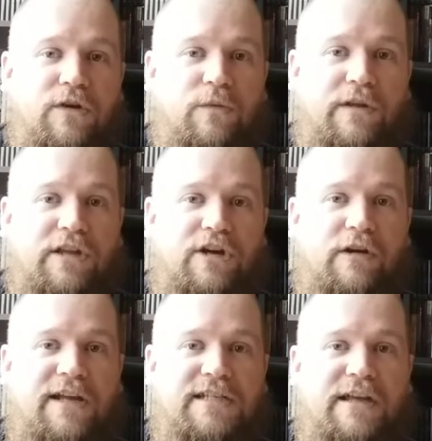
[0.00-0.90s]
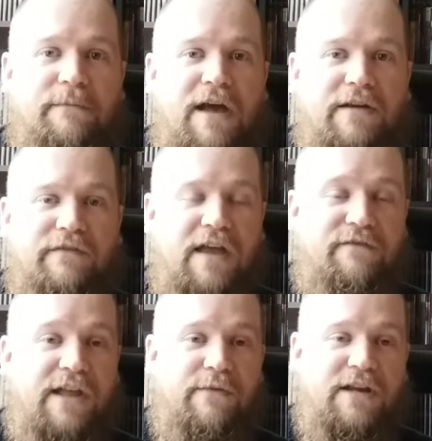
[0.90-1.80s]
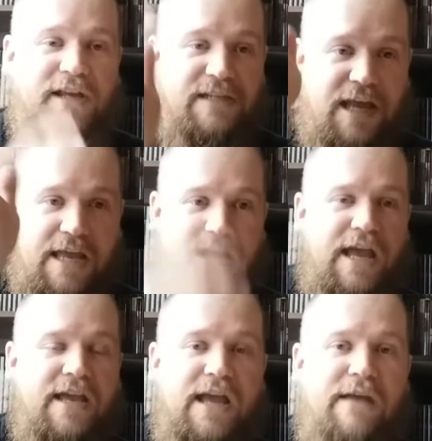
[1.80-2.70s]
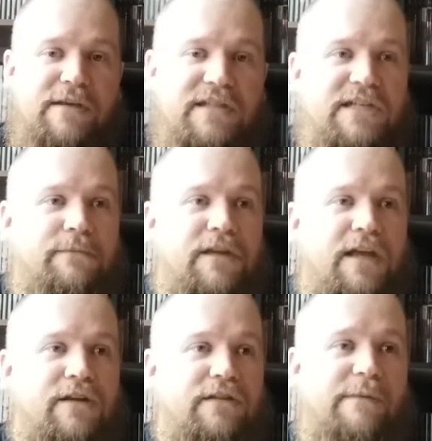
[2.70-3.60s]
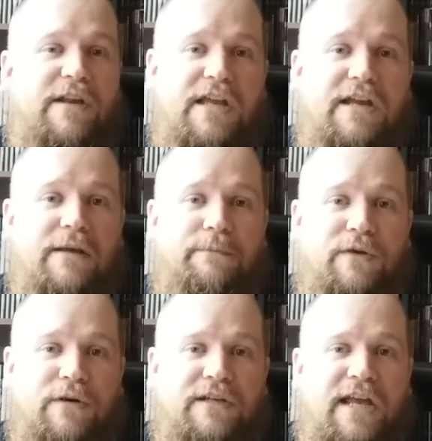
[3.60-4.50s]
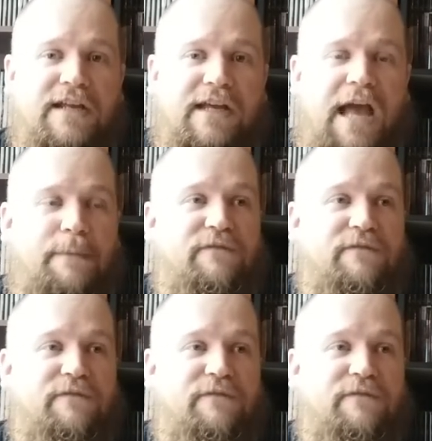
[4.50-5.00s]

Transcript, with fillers: with the crazy amount of if they want to get to 8K gaming someday, you know, that would eat up your data cap.